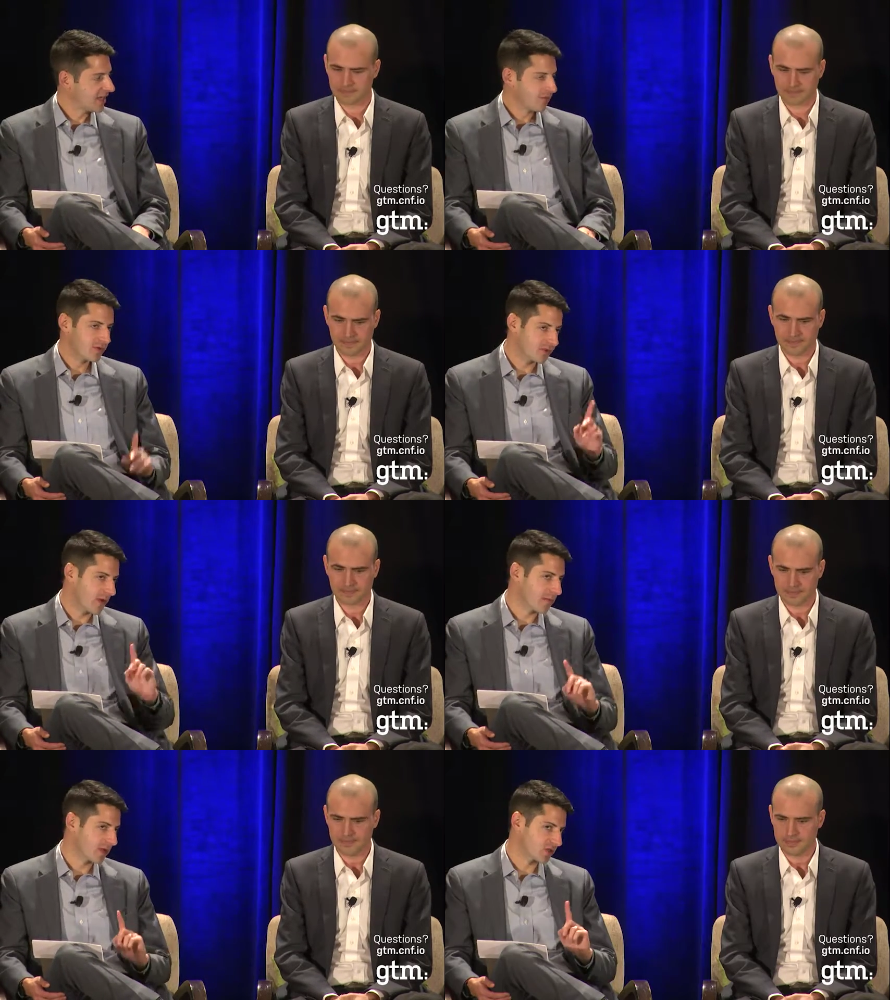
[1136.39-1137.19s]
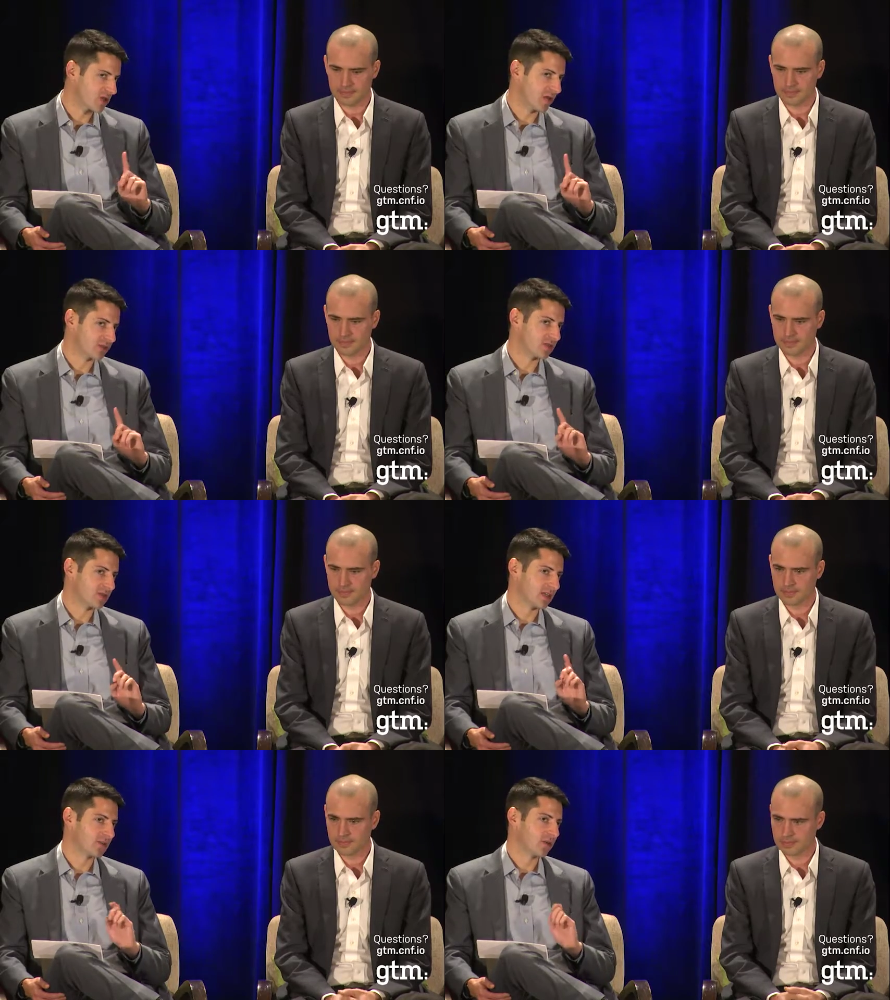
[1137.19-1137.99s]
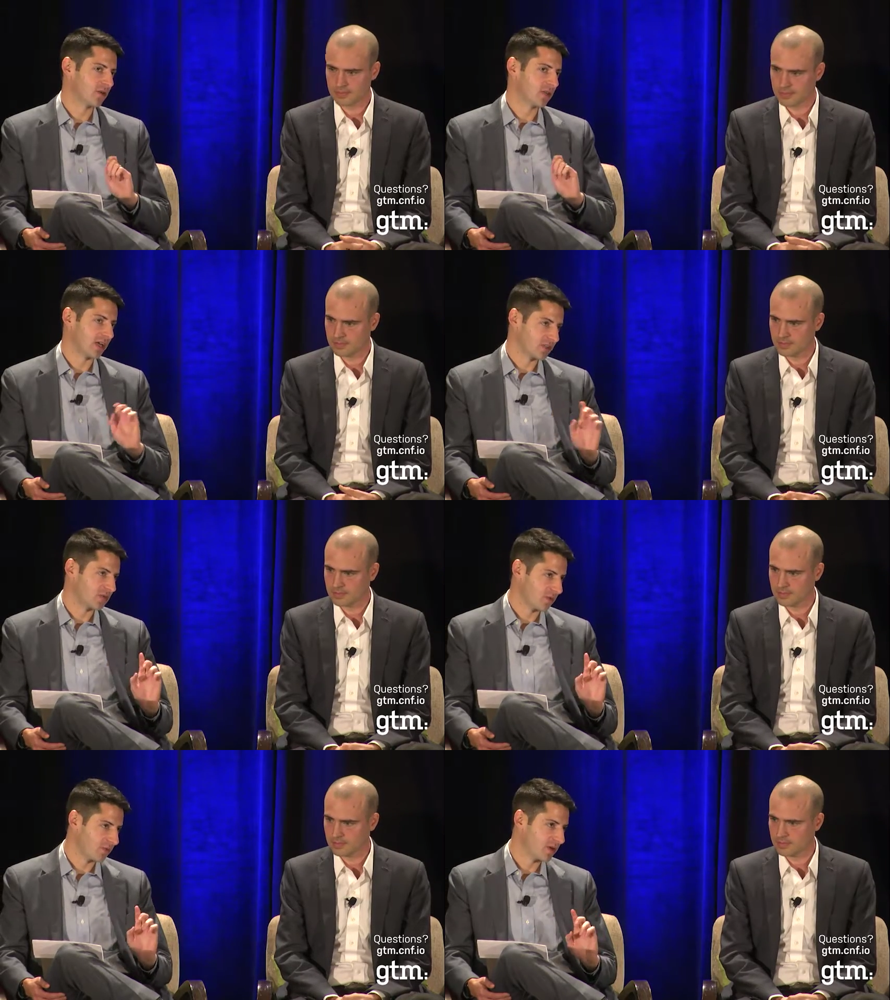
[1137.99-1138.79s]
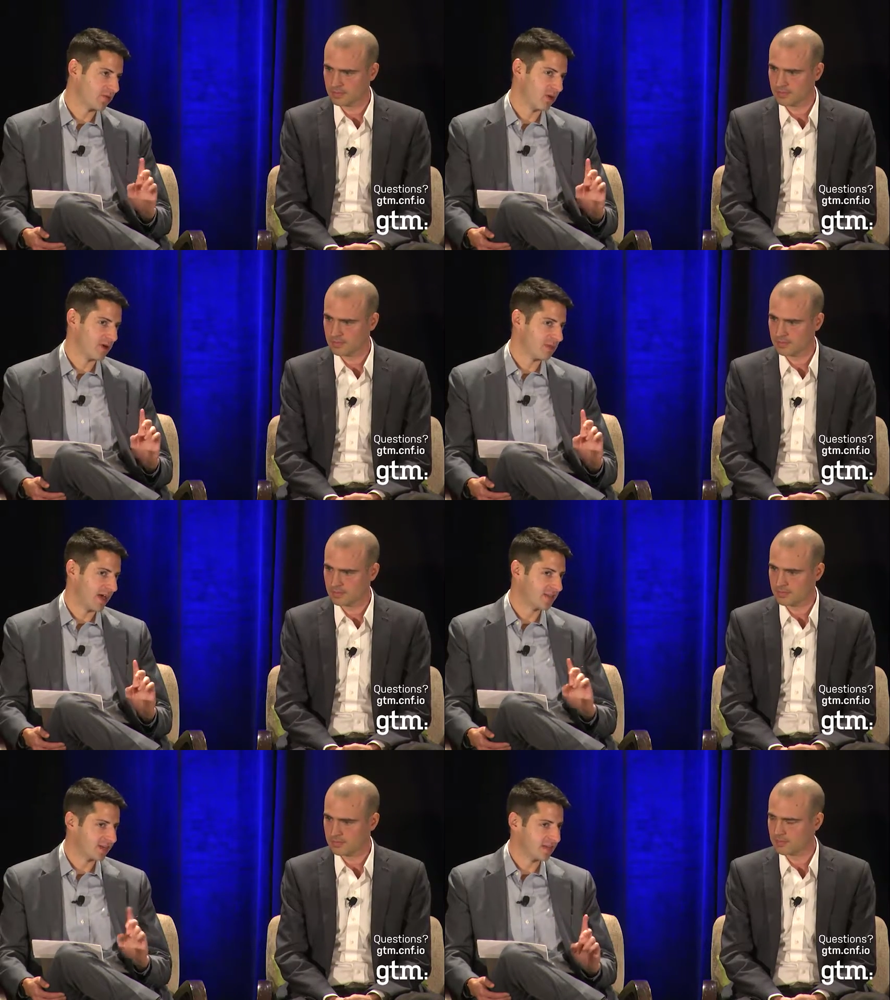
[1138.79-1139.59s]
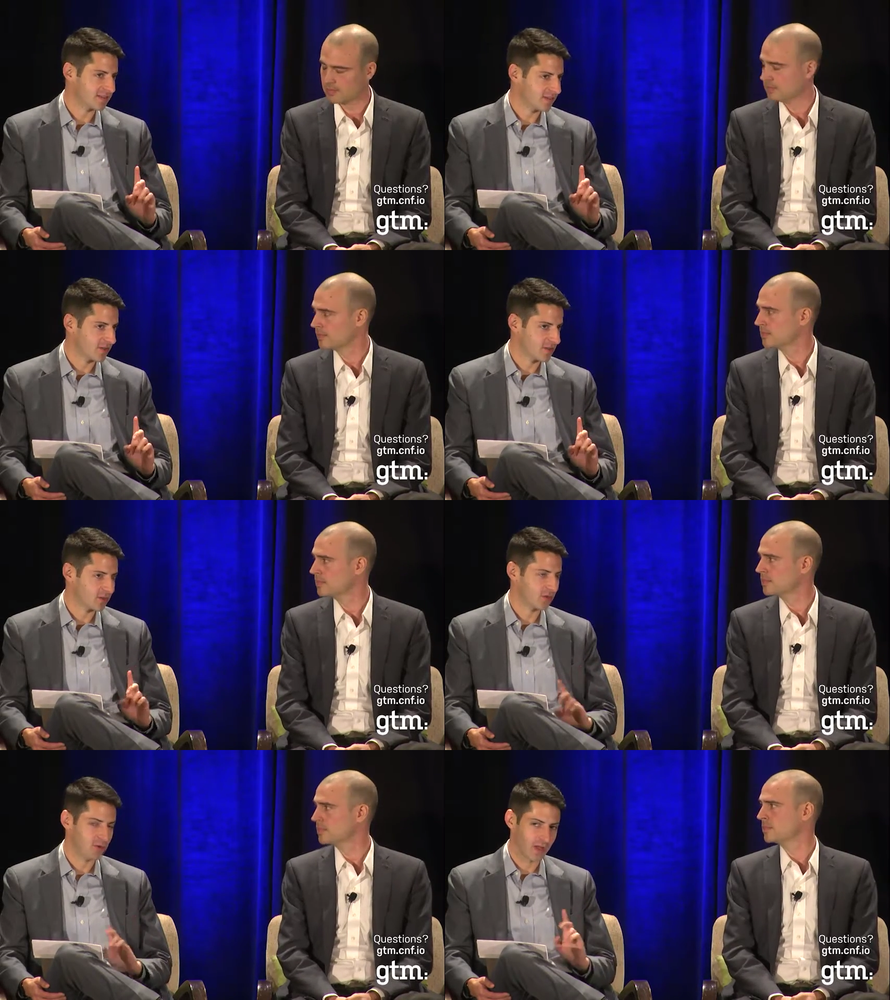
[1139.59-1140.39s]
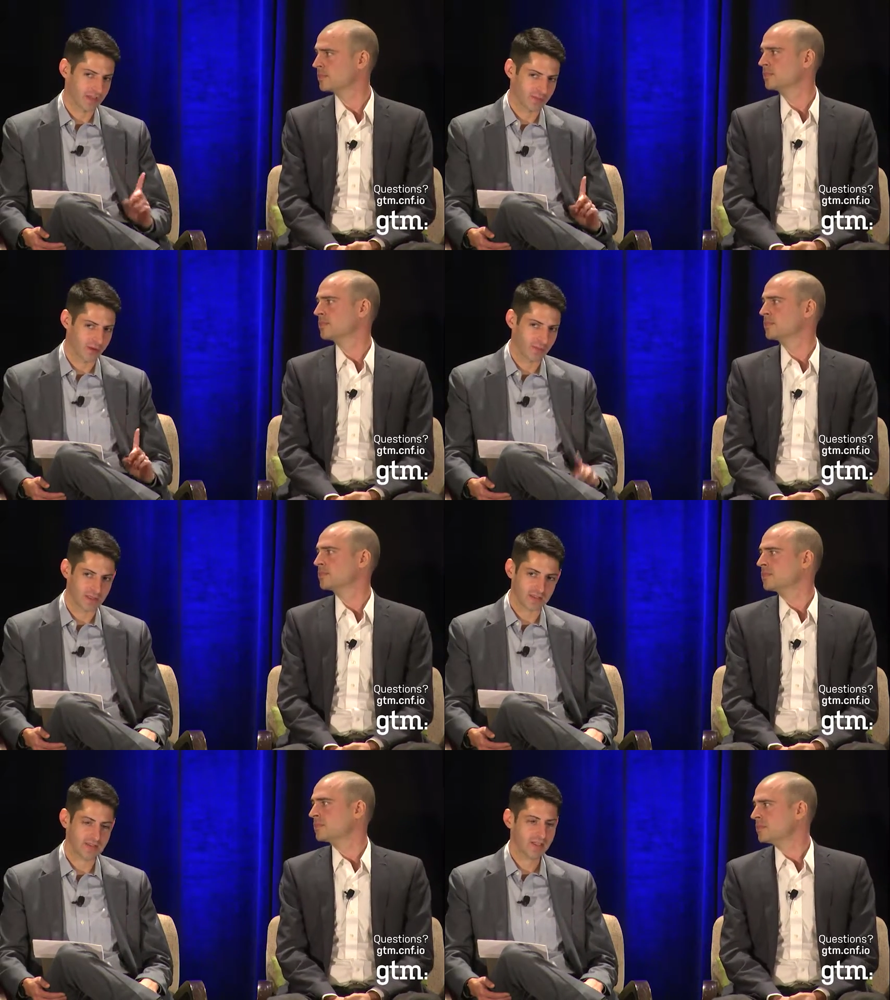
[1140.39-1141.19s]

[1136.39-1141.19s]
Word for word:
Speaker 1: First of all, I'm not sure that's necessarily. I just want to reframe that. Not necessarily true. Lots of companies,